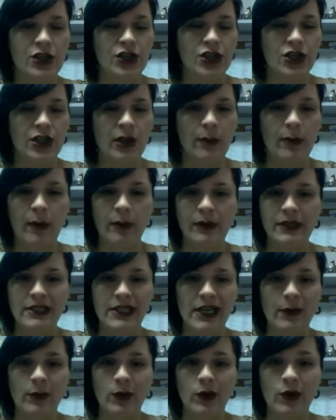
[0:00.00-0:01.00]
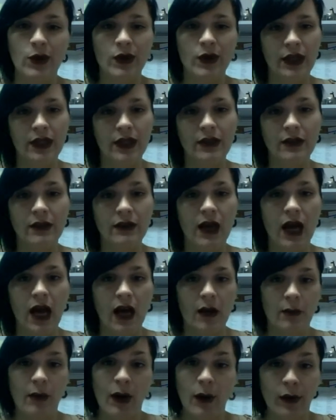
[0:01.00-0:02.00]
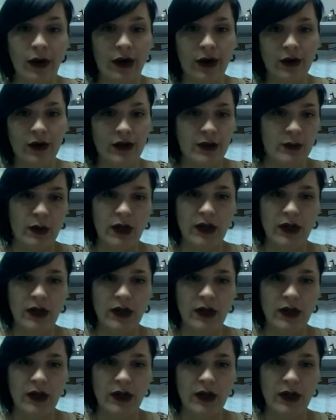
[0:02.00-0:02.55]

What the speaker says: schlep up a table and hawk my wares